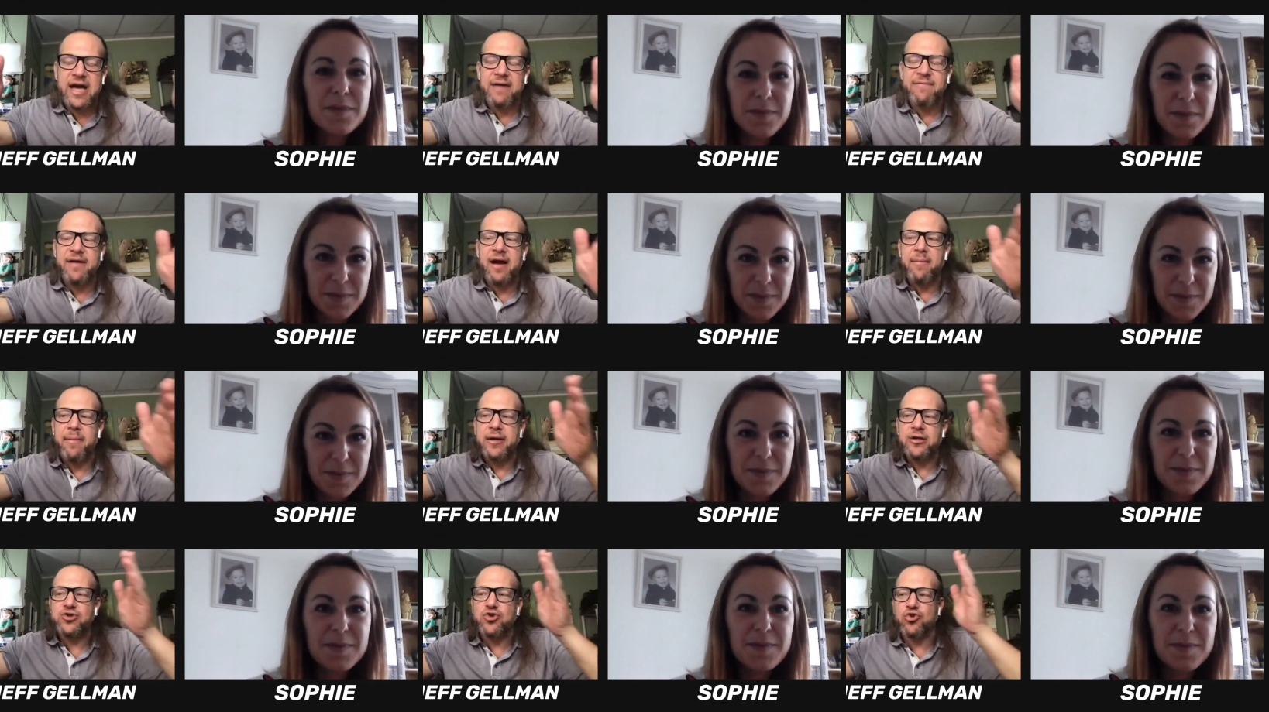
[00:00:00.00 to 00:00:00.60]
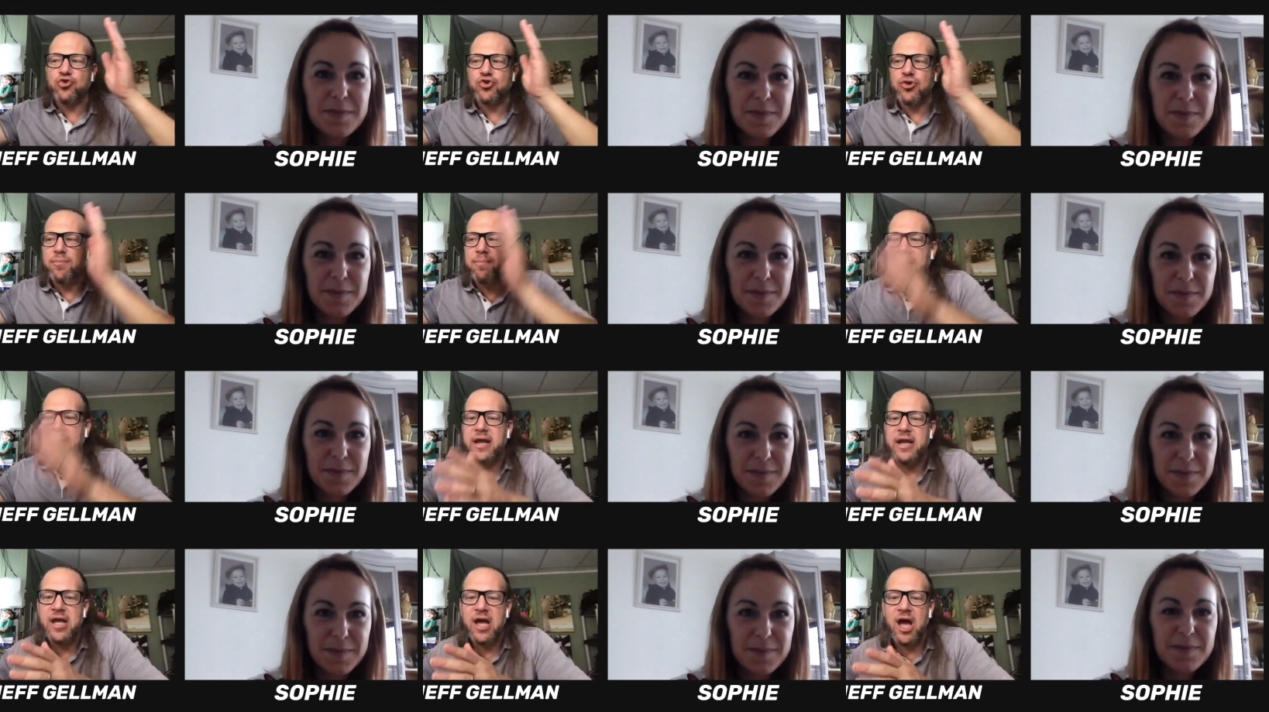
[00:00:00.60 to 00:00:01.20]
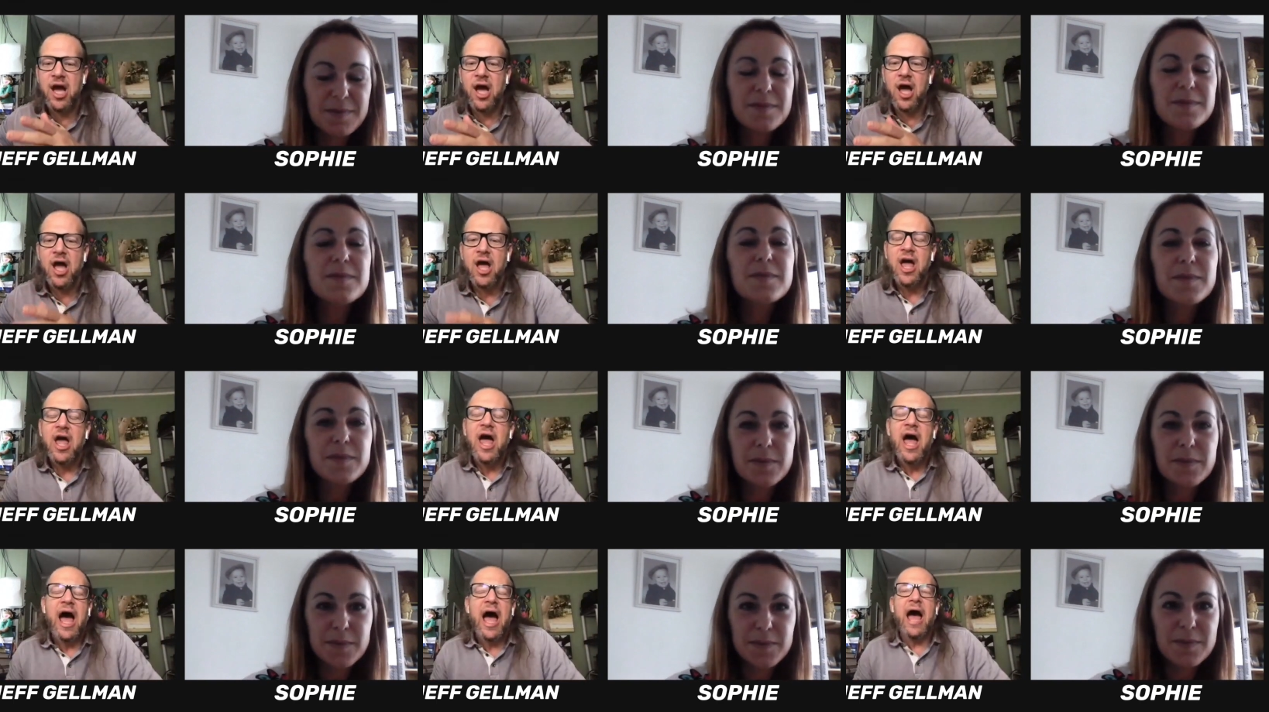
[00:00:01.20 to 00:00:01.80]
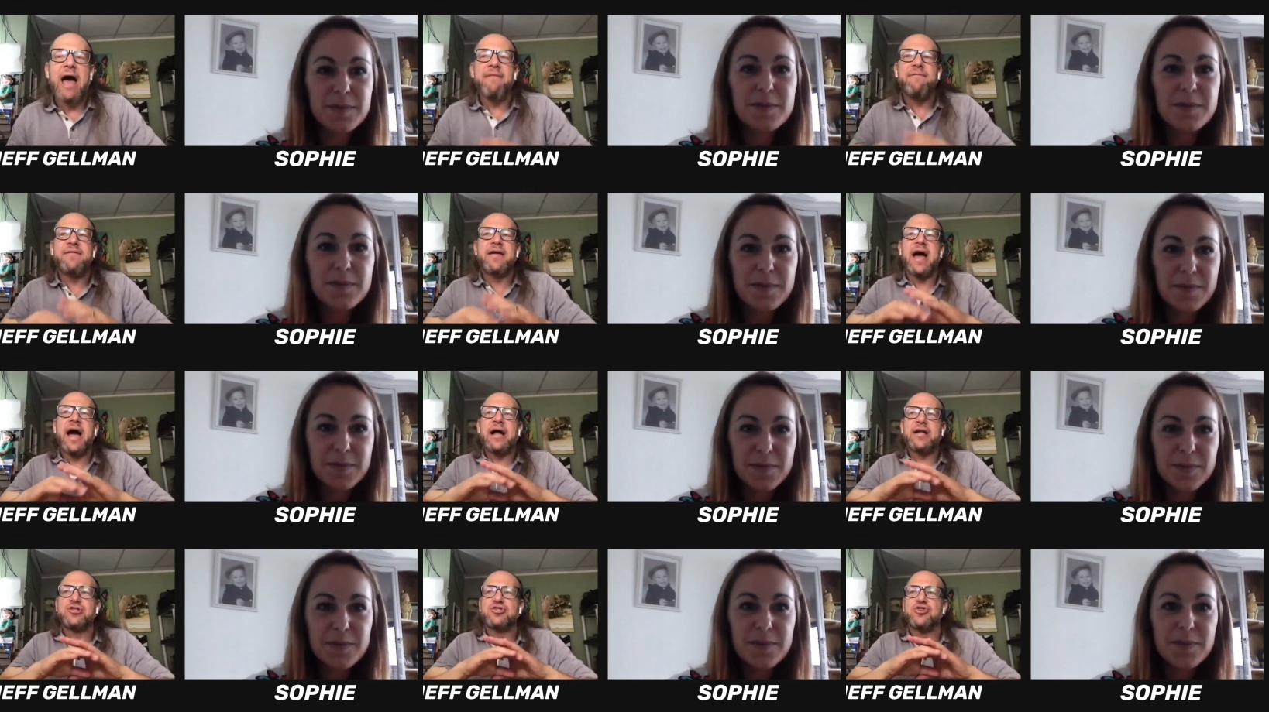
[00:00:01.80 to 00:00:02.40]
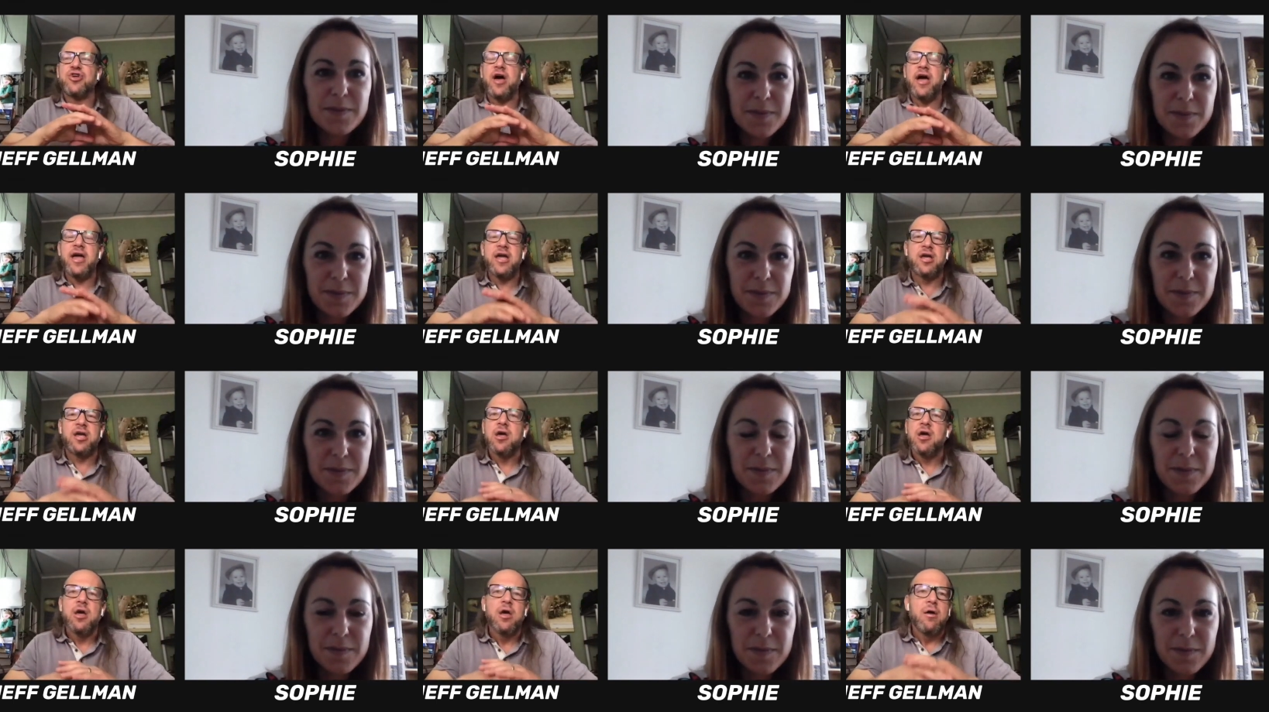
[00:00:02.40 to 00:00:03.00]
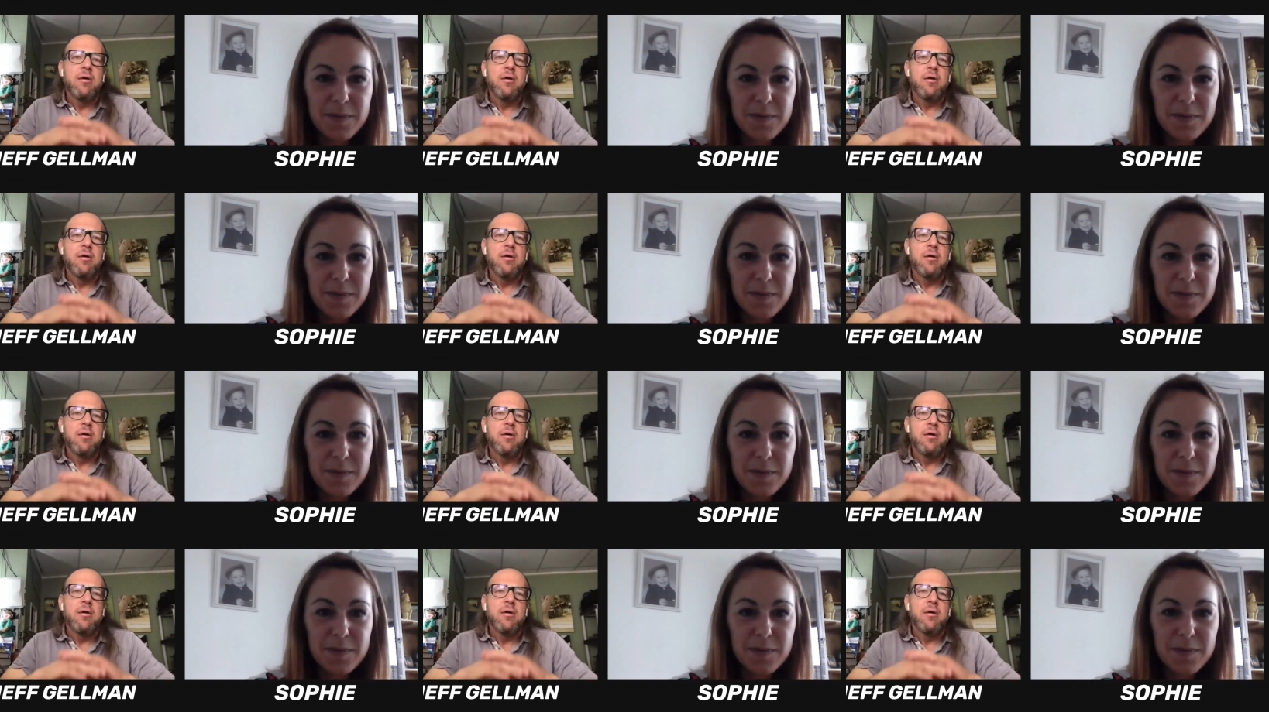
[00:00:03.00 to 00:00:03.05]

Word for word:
Speaker 1: I've got my social media, I've got like